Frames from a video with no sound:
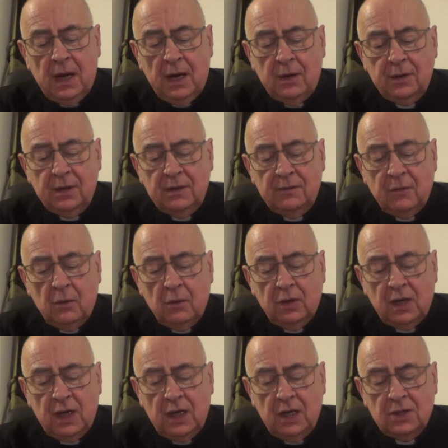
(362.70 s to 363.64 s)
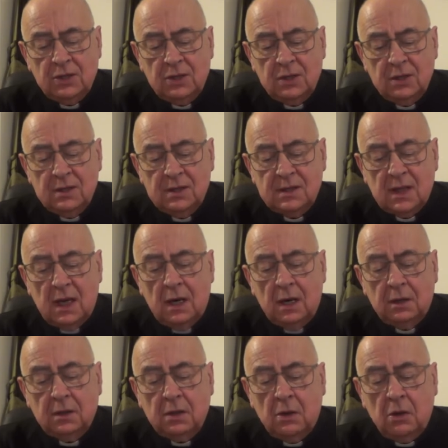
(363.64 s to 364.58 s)
married vocations
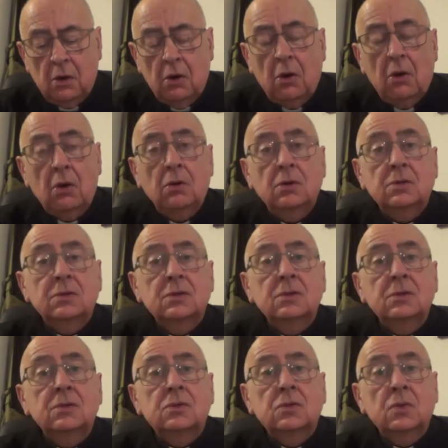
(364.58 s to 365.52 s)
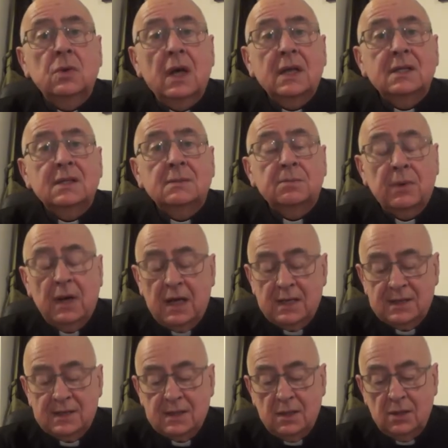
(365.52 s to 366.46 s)
are called to
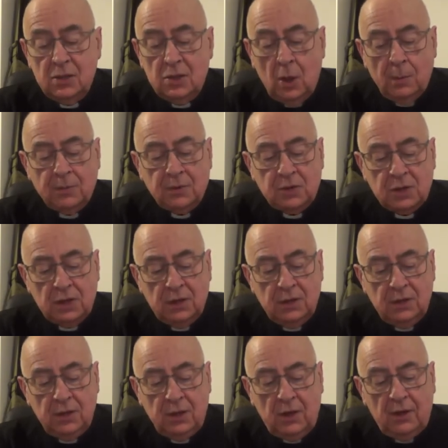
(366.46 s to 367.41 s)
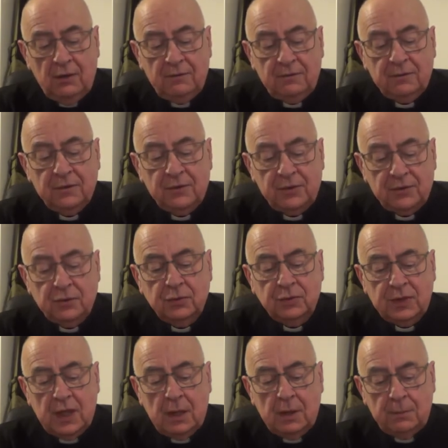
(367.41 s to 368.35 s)
express nuptial love
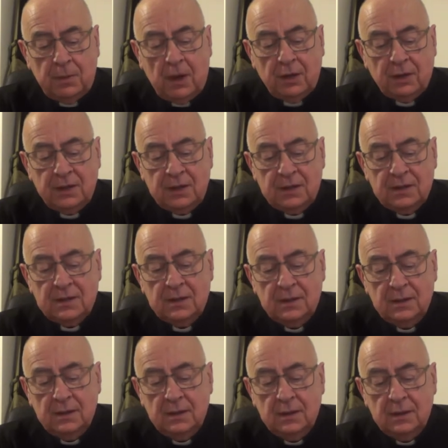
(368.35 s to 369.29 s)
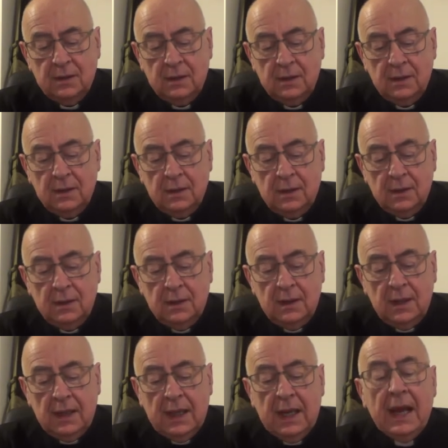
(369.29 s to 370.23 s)
through their bodies.
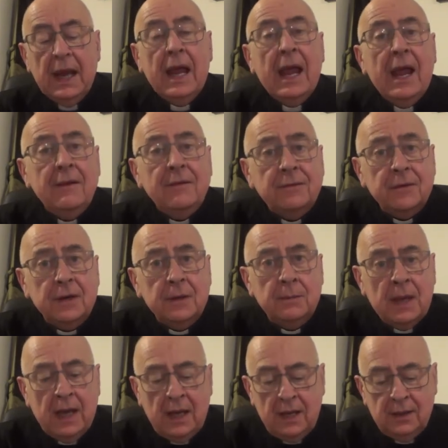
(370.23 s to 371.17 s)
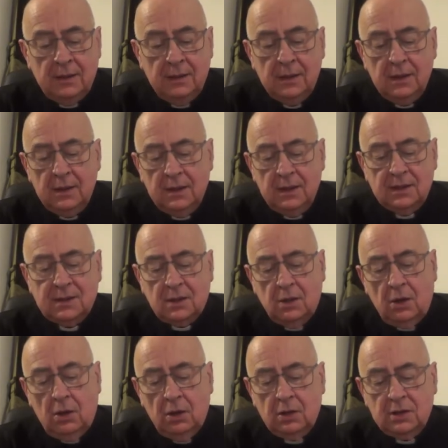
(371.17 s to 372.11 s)
Every man is
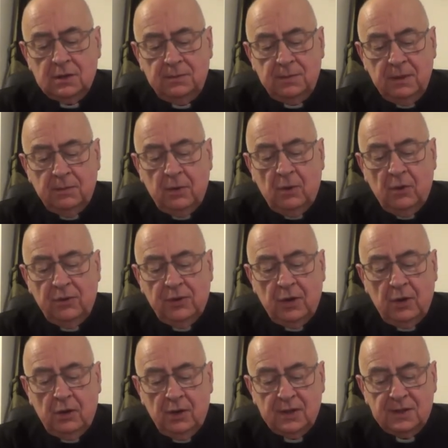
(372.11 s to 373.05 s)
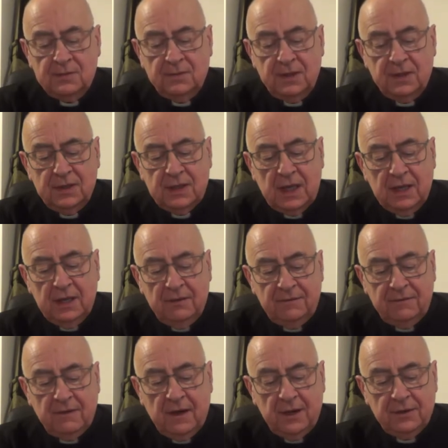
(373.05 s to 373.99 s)
called to be both a husband and a
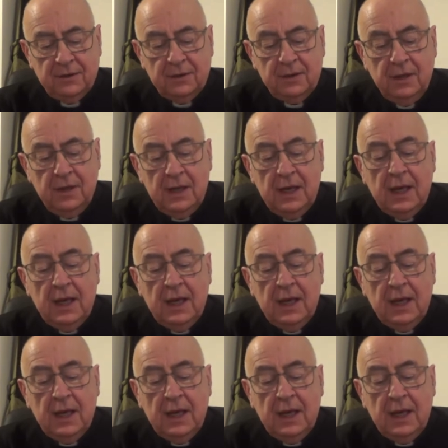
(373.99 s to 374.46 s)
father.